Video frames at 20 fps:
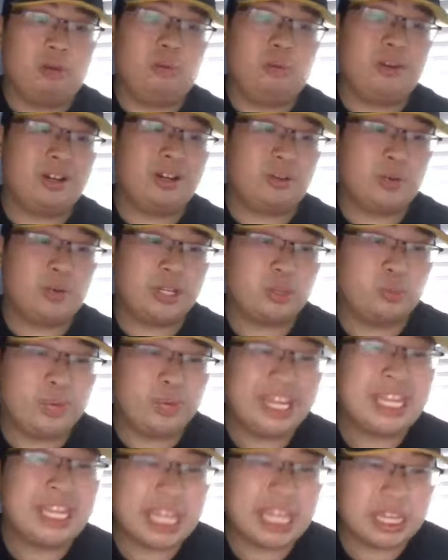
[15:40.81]
We're going to
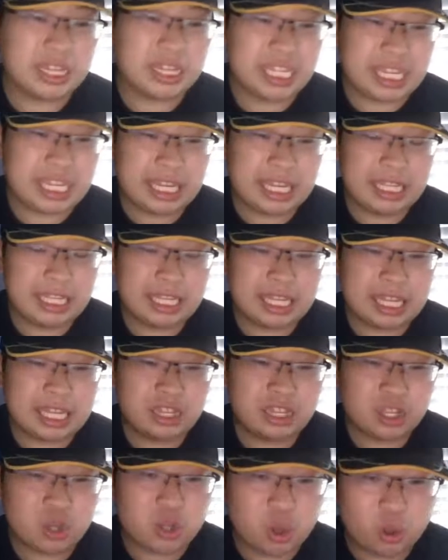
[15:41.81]
week 16
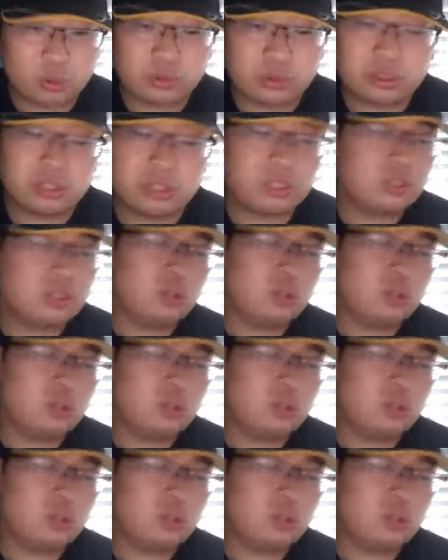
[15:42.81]
against the Colts.